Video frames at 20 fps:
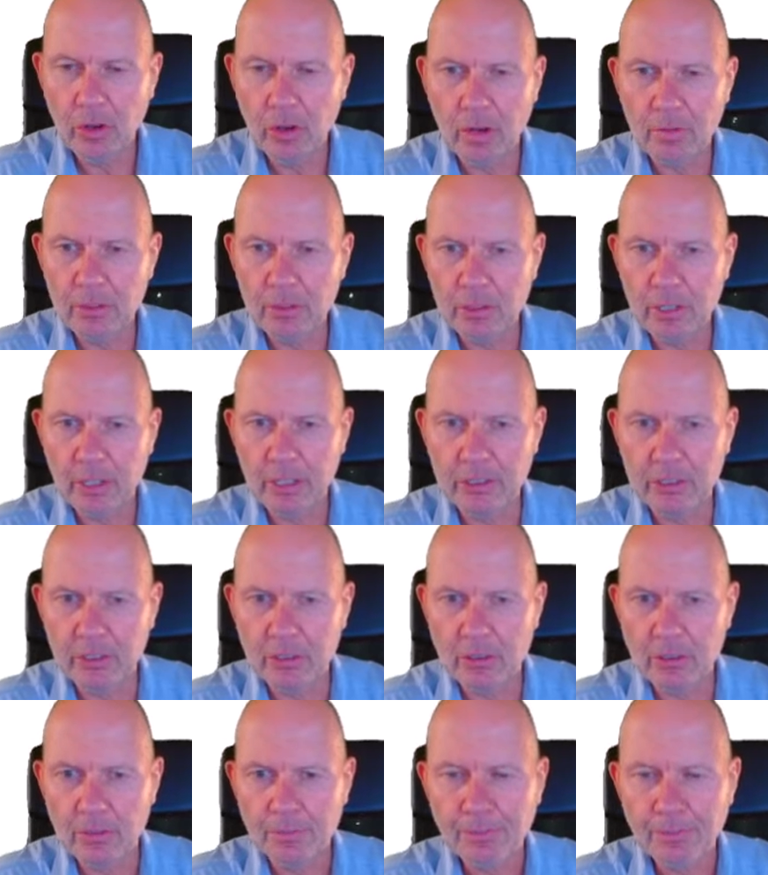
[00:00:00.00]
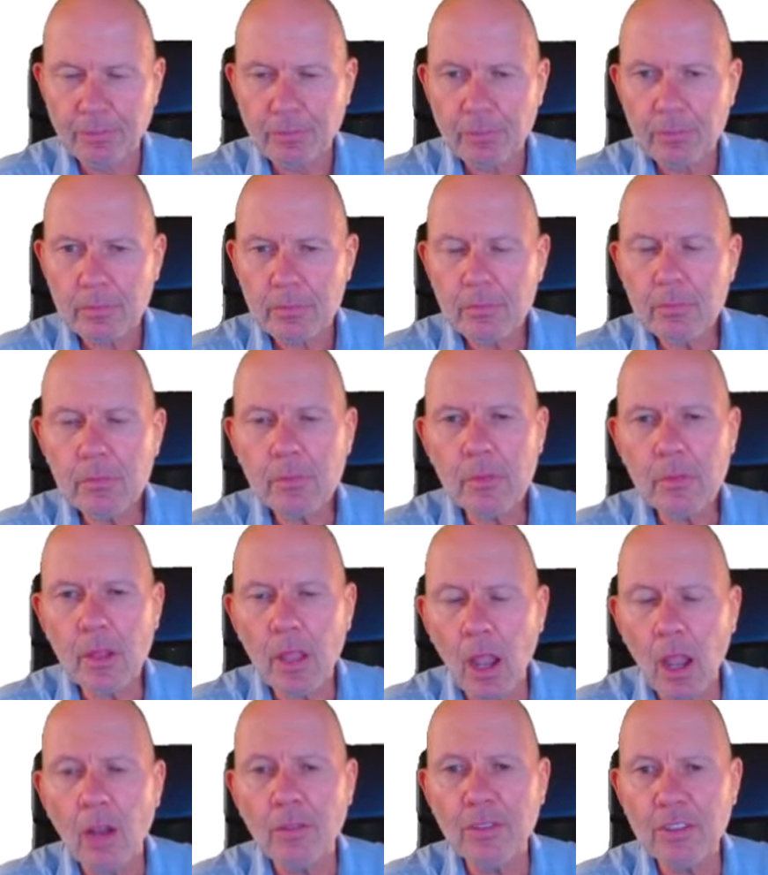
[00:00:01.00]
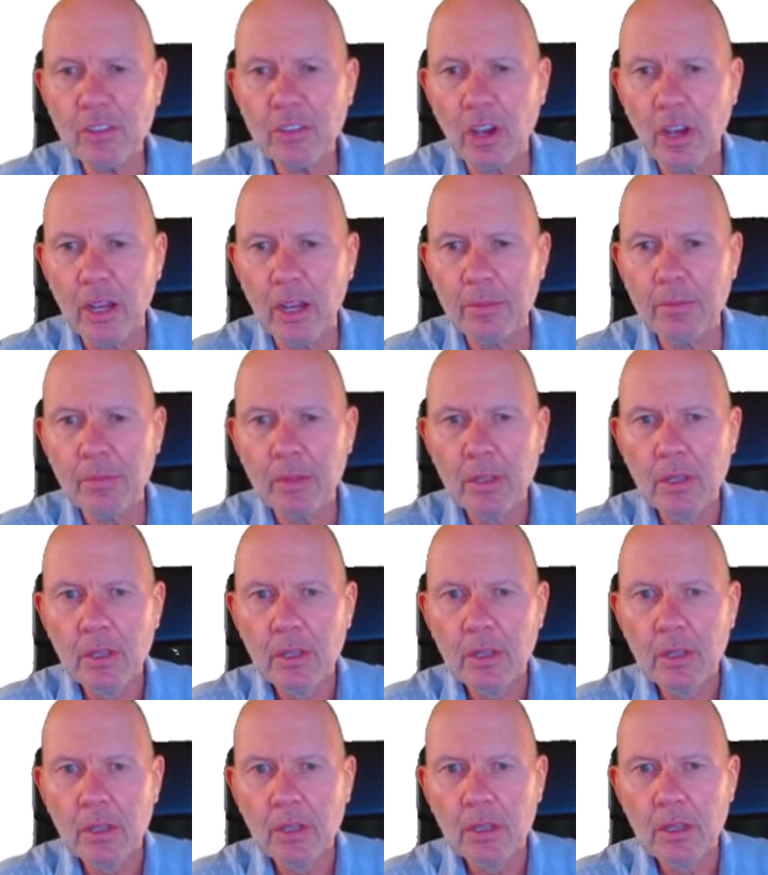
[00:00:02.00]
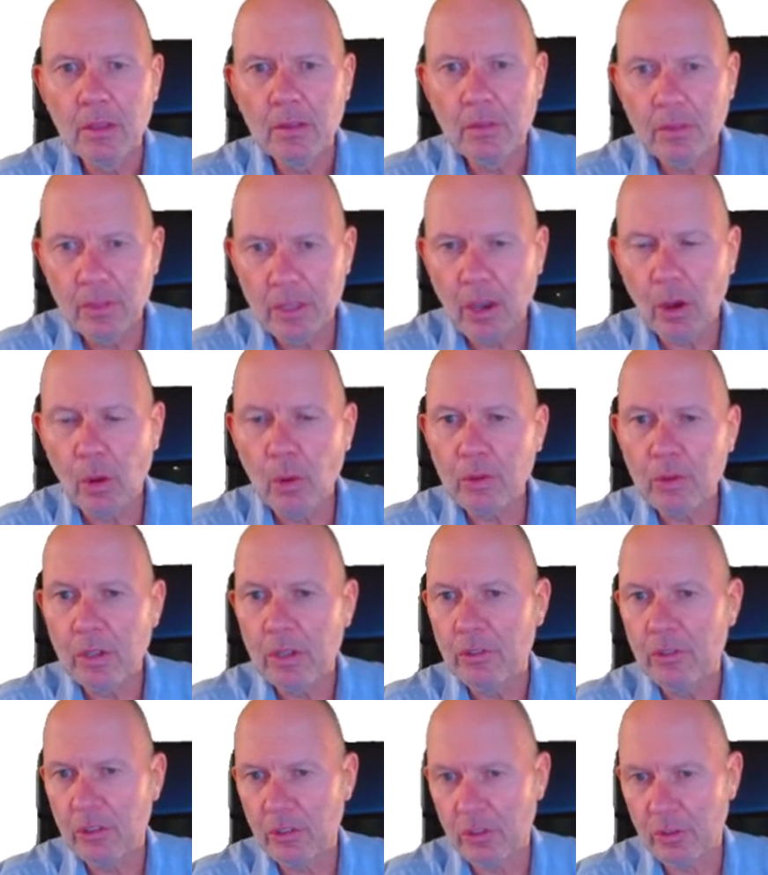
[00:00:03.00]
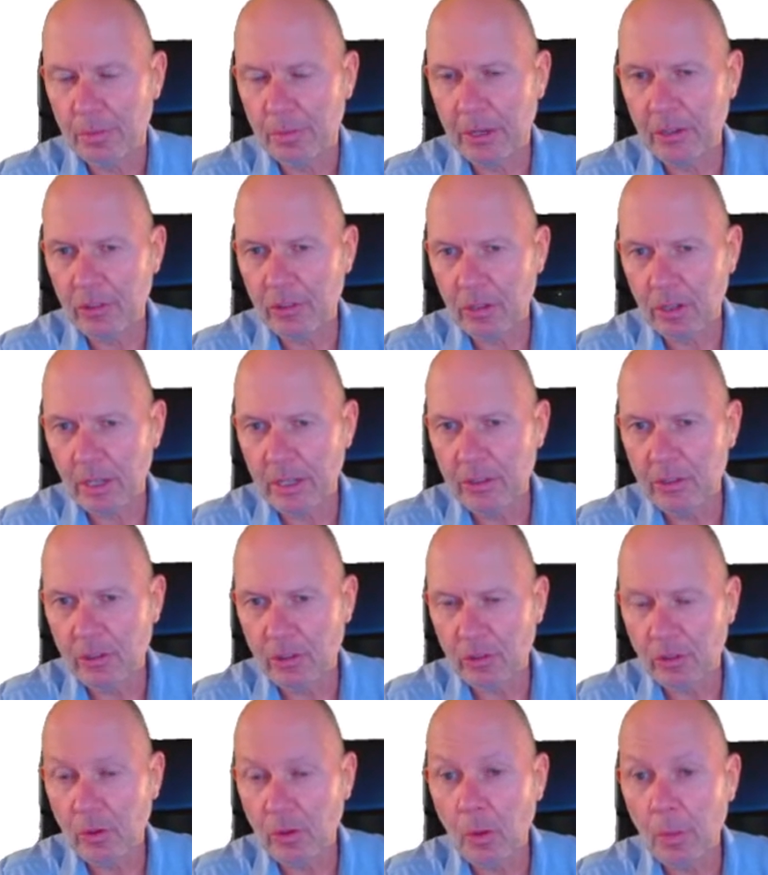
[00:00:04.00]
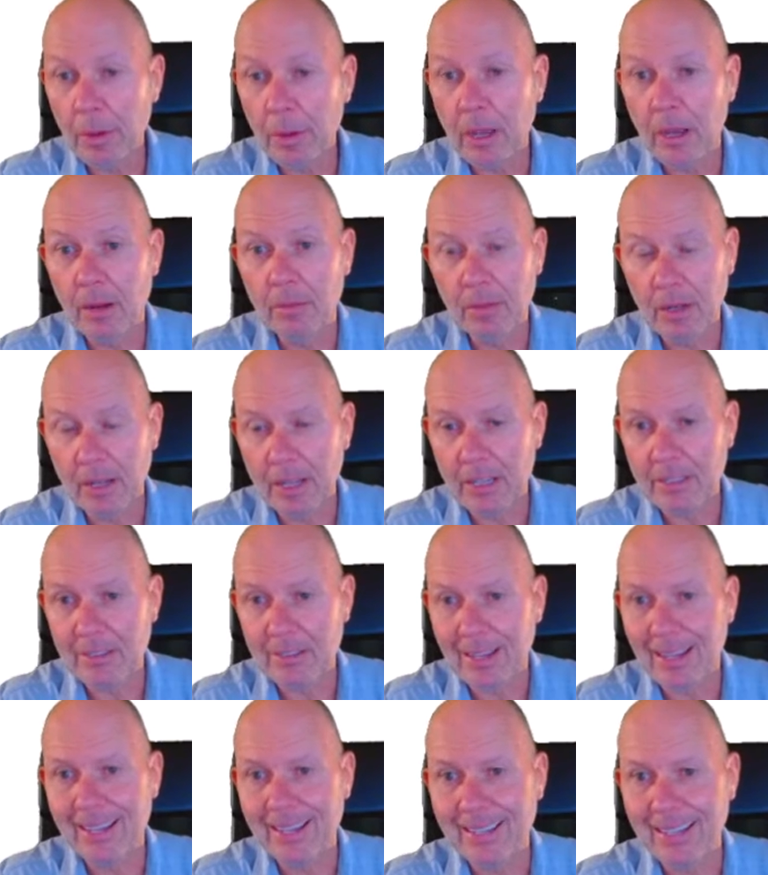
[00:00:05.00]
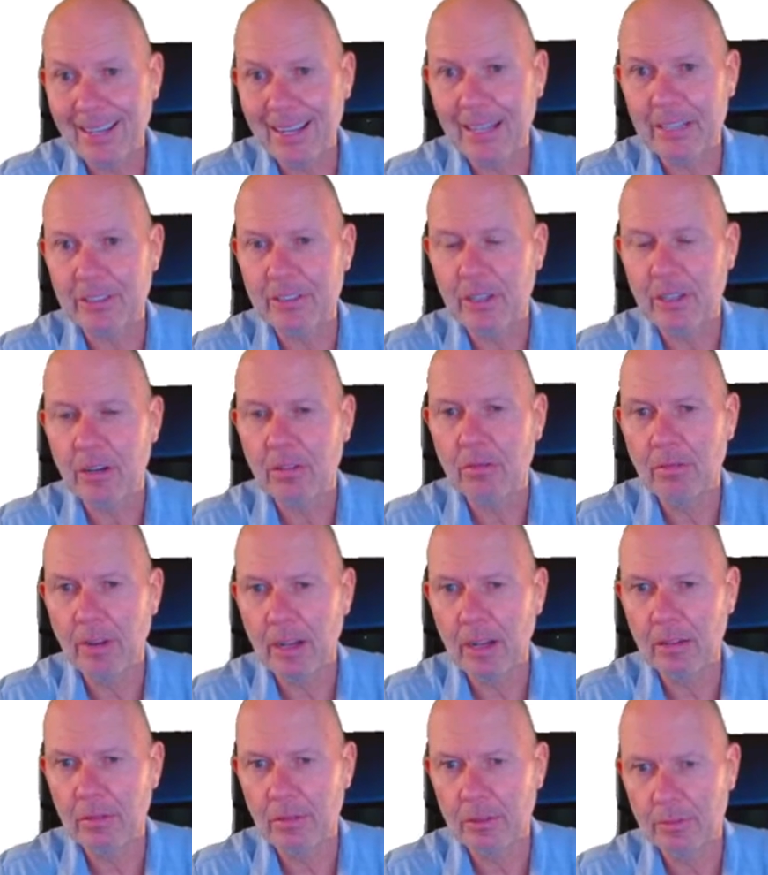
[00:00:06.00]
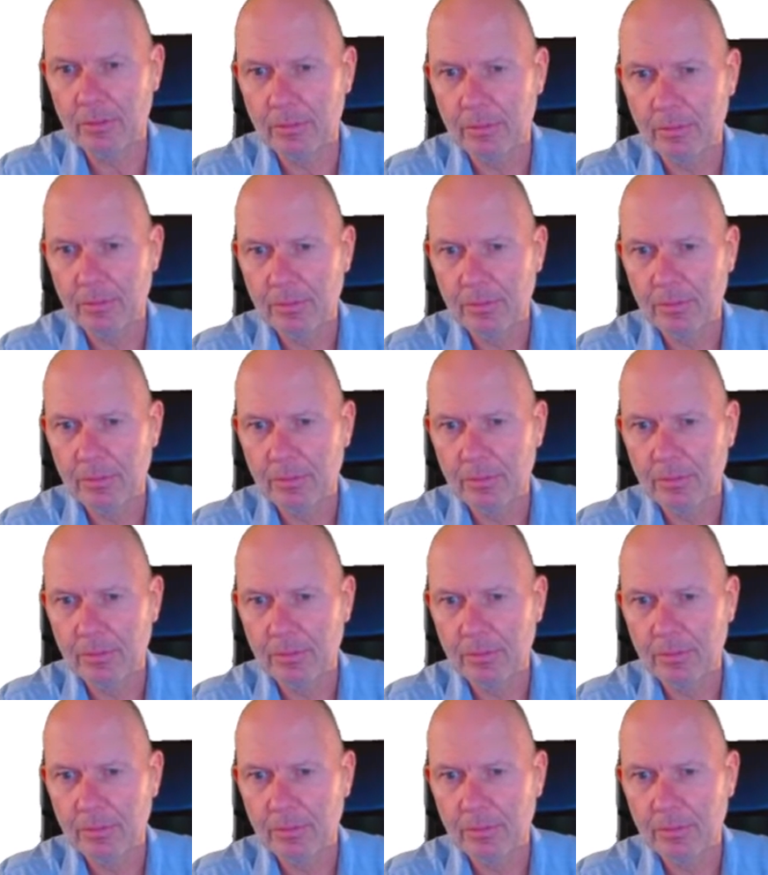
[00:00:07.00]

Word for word: conversations, over time, the old geospatial industry will become less and less relevant.